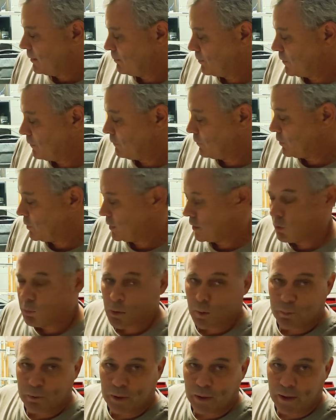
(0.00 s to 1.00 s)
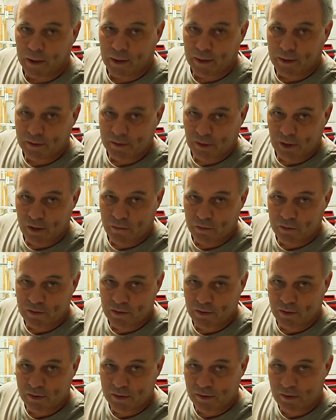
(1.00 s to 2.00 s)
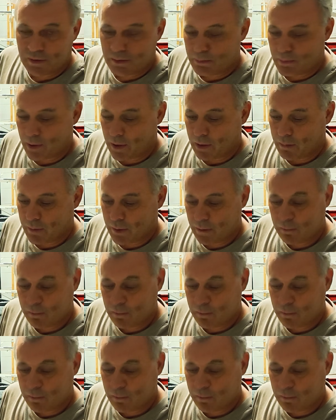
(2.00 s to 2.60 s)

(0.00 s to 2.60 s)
converting all my planes over to this at the moment